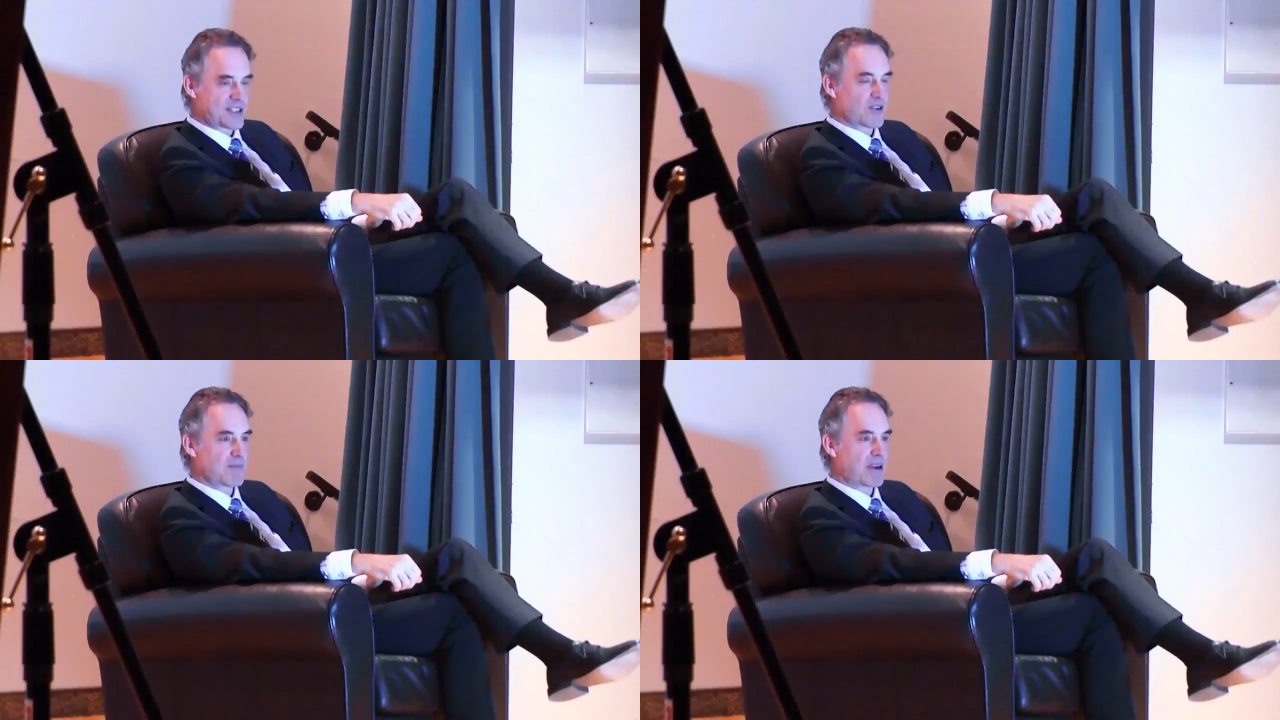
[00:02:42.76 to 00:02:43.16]

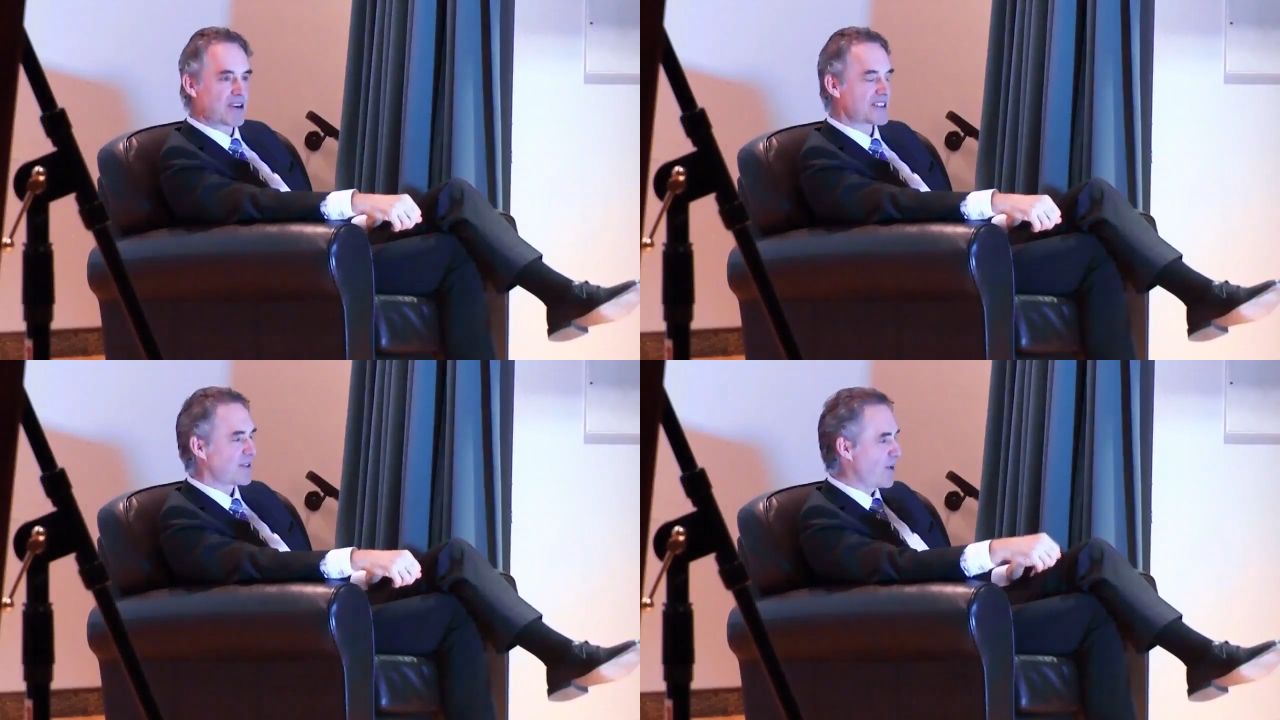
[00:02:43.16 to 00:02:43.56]
it's so
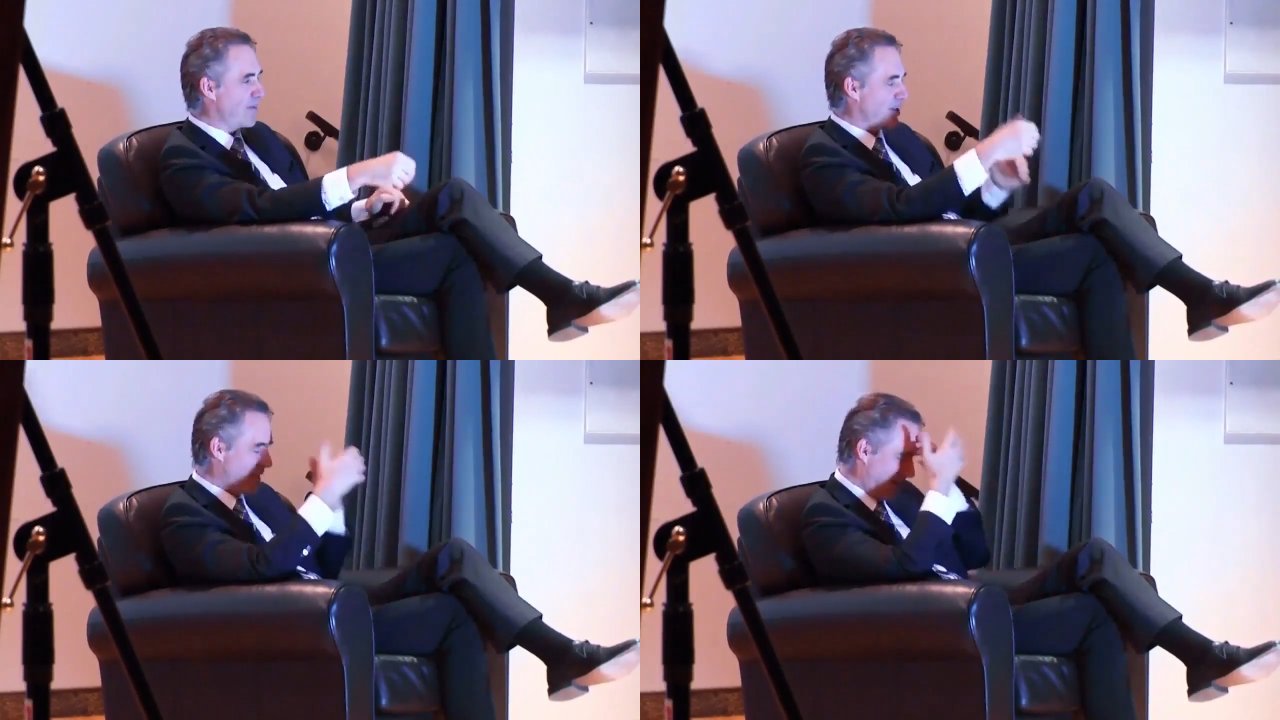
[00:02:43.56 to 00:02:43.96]
embarrassing.
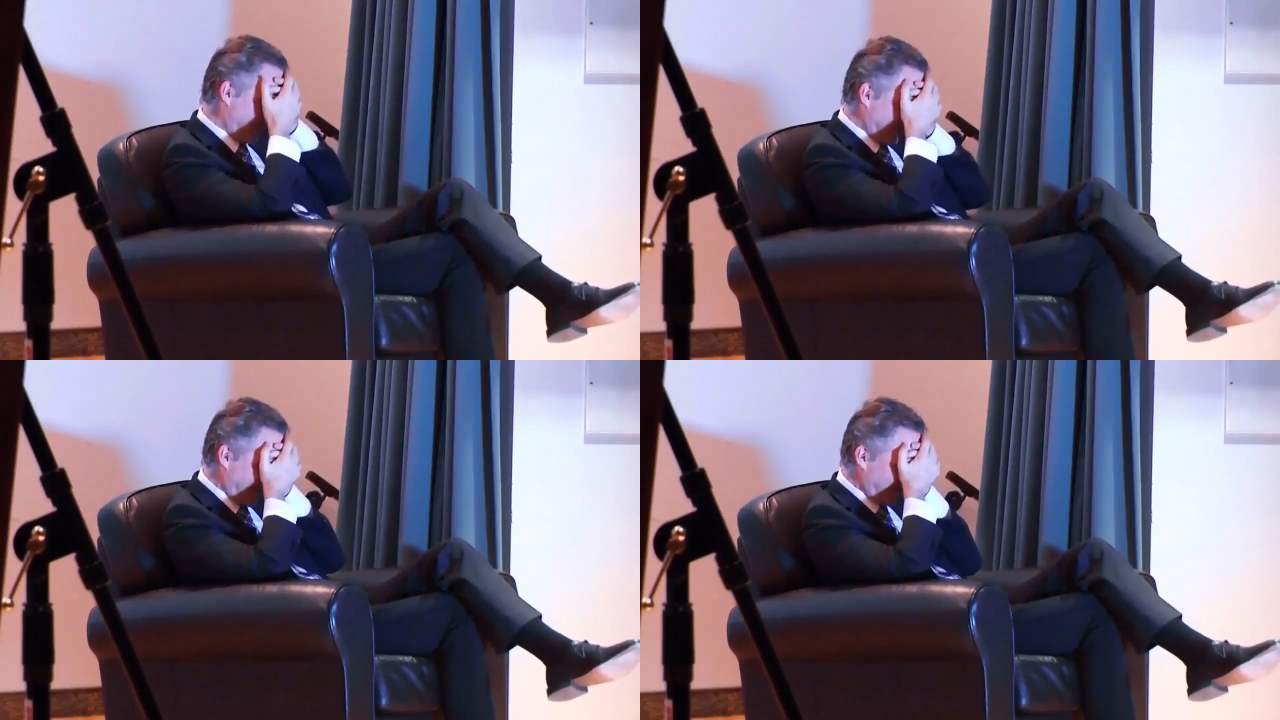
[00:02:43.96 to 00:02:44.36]
Women, you
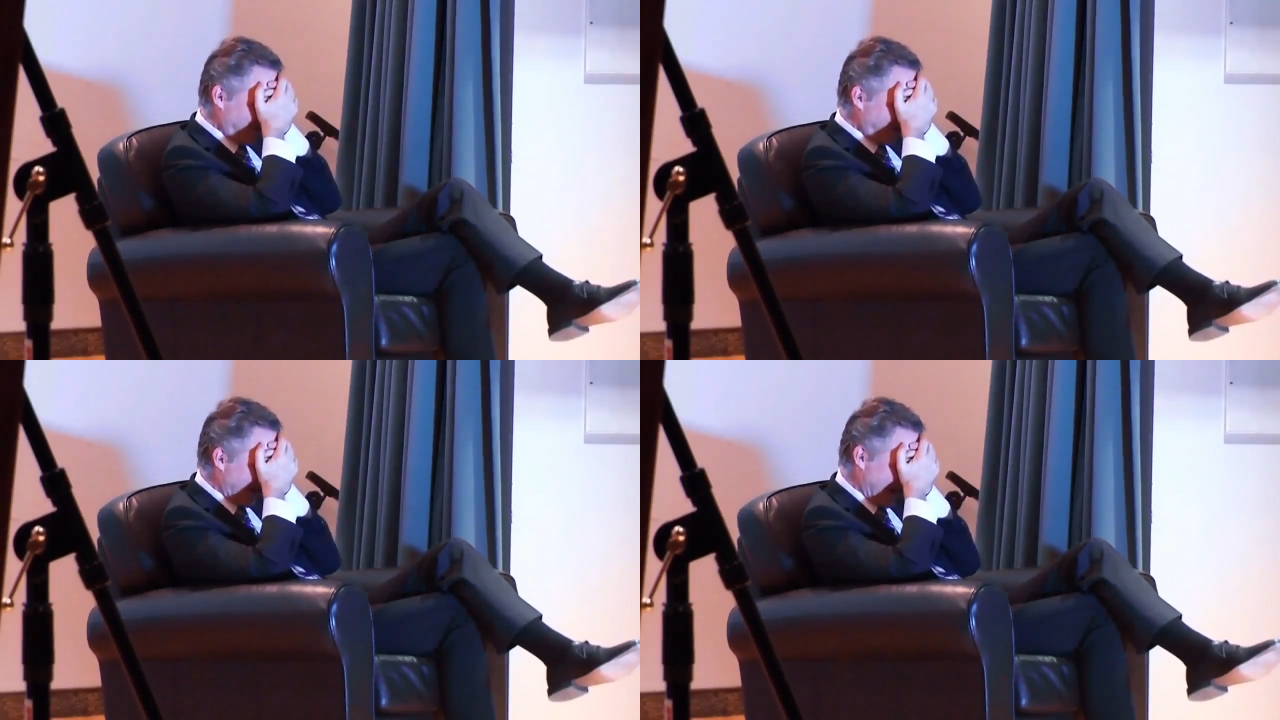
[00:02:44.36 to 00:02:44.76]
have to
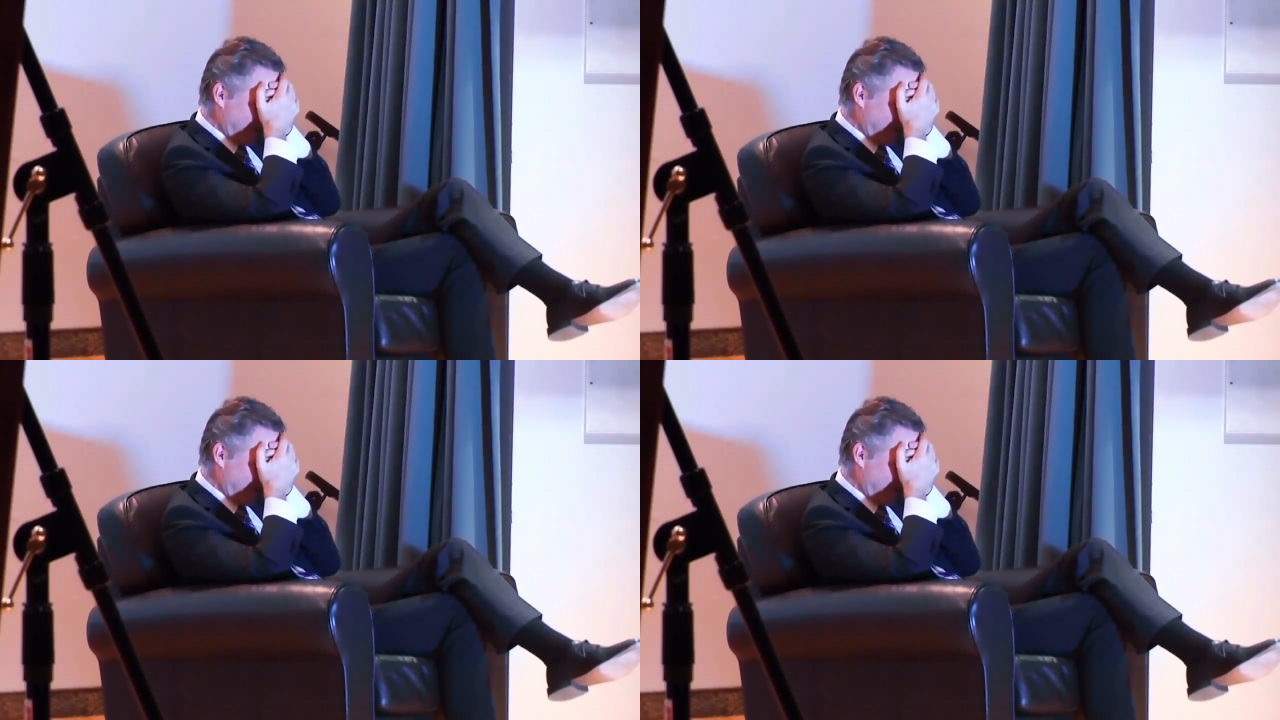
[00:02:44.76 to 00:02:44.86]
cover your